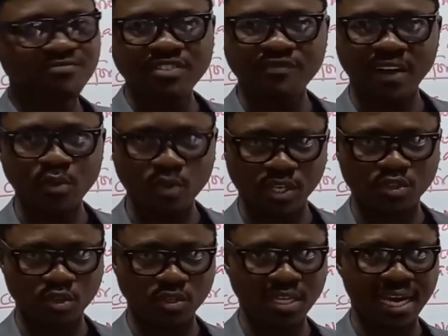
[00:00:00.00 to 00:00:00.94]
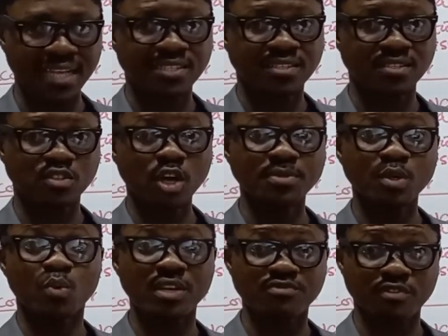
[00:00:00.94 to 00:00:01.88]
revaluation, at
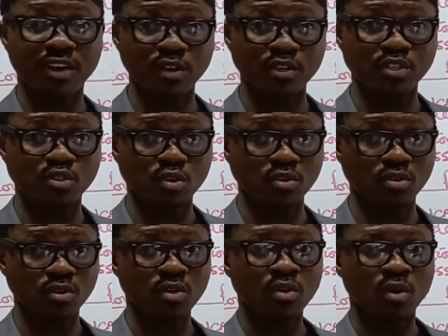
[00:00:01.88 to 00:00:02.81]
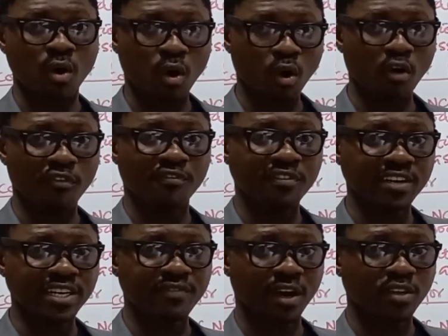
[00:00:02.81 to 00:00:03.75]
subsequent revaluation of
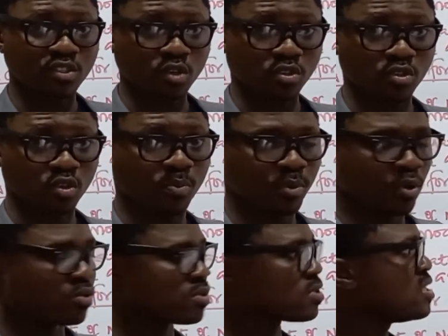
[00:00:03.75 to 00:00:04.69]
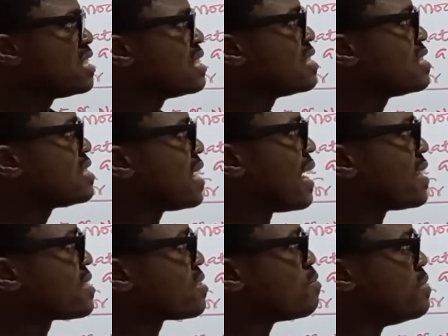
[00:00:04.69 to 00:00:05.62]
revaluation surplus,
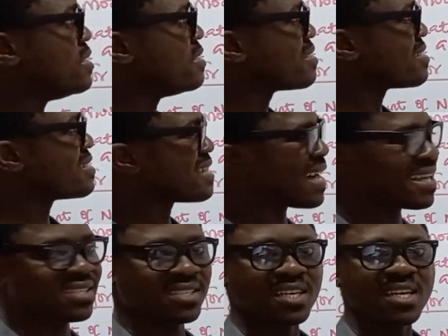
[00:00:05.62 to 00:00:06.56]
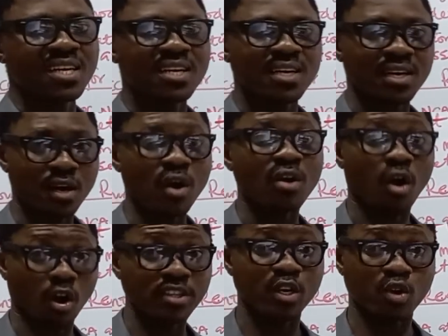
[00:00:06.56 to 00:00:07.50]
that means that
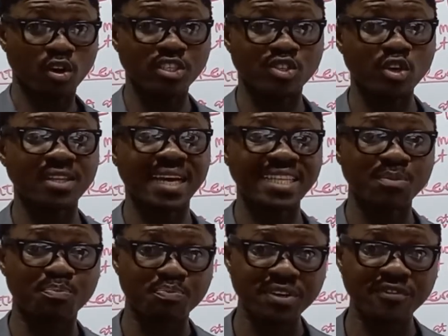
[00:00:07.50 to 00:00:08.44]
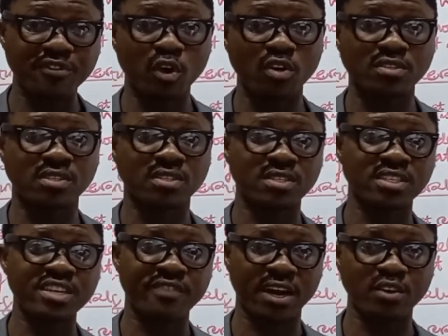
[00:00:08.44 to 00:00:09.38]
on the condition that the previous
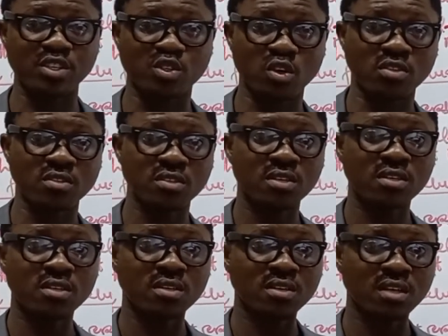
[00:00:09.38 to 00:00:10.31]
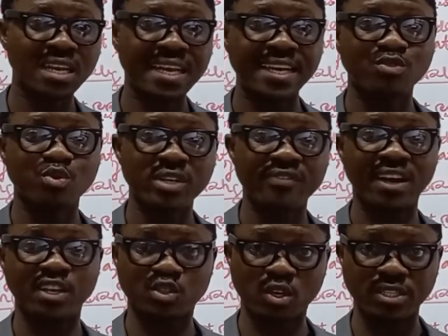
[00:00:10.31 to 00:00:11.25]
revaluation led to
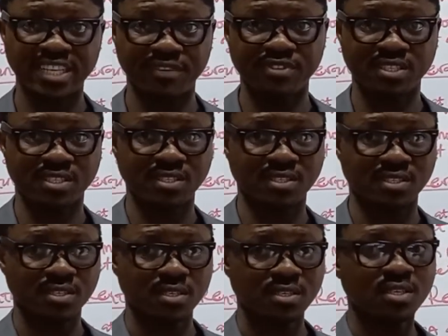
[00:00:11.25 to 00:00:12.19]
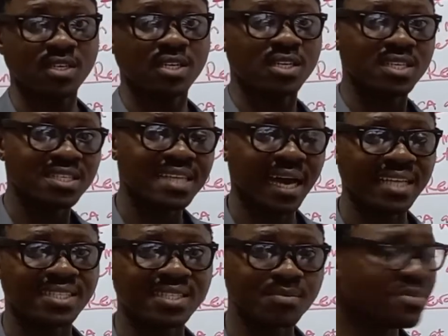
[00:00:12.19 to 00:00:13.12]
revaluation deficit,
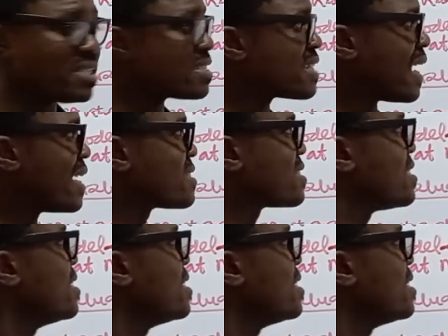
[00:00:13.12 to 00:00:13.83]
that means that